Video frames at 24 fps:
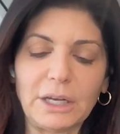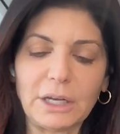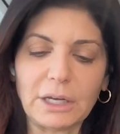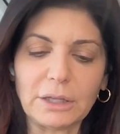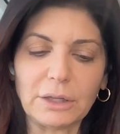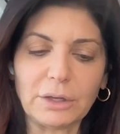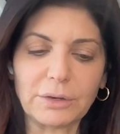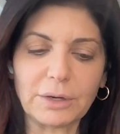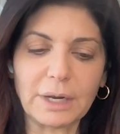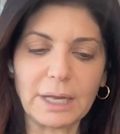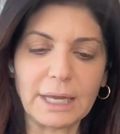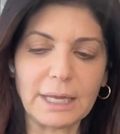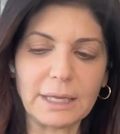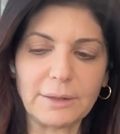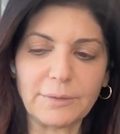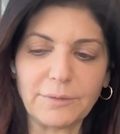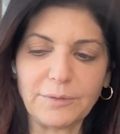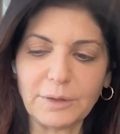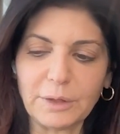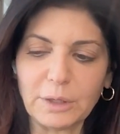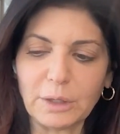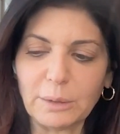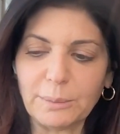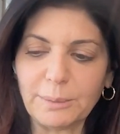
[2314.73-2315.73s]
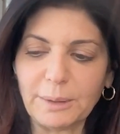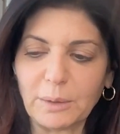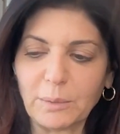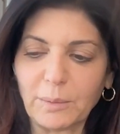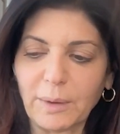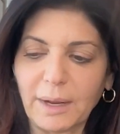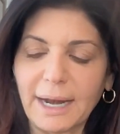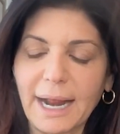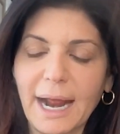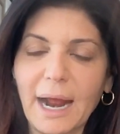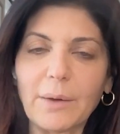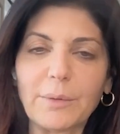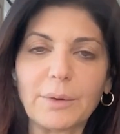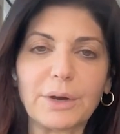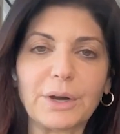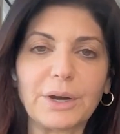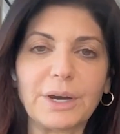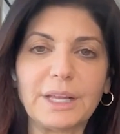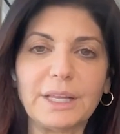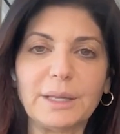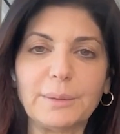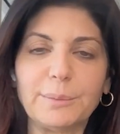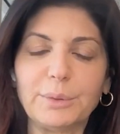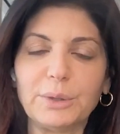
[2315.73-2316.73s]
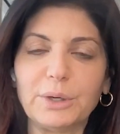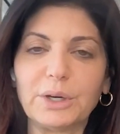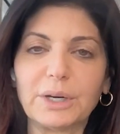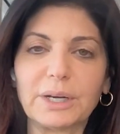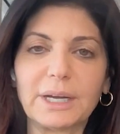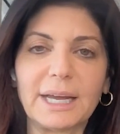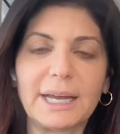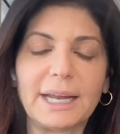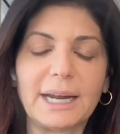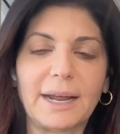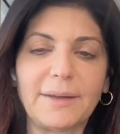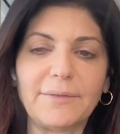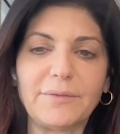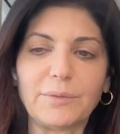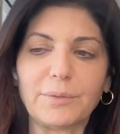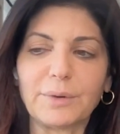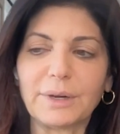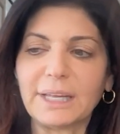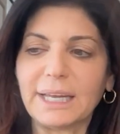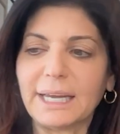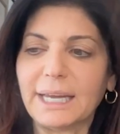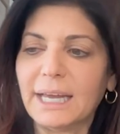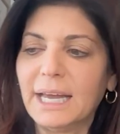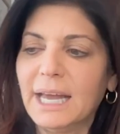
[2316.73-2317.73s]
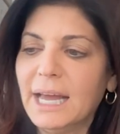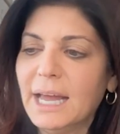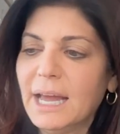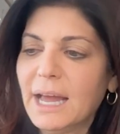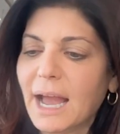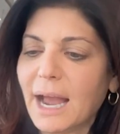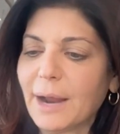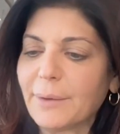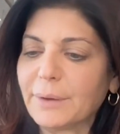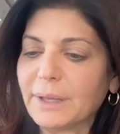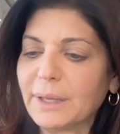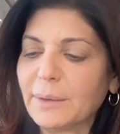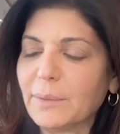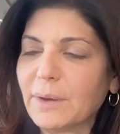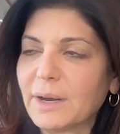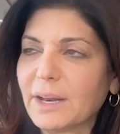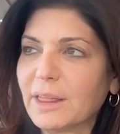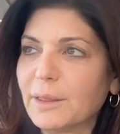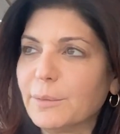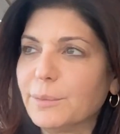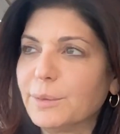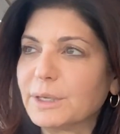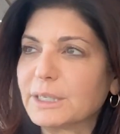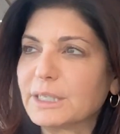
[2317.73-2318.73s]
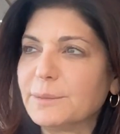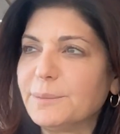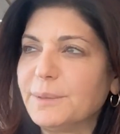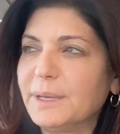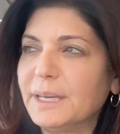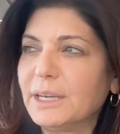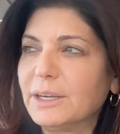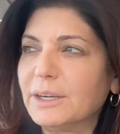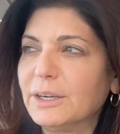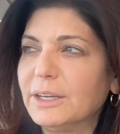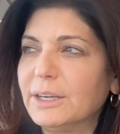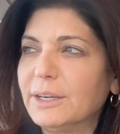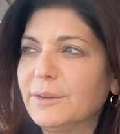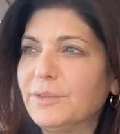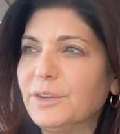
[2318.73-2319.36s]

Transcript: You can learn it in the film in 1 hour in the book, and I really wanted the book to be good.